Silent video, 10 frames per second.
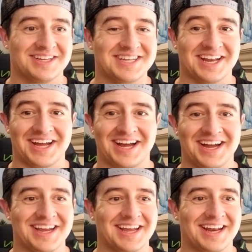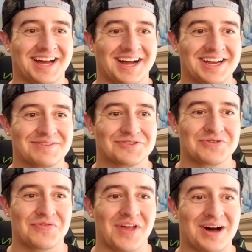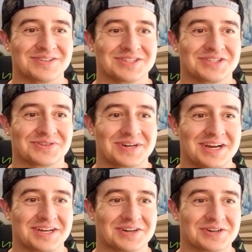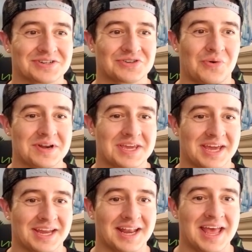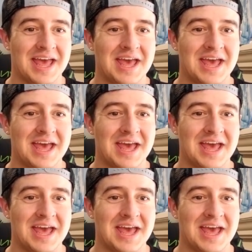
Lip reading: It's at a high. It hit a high of 2,328,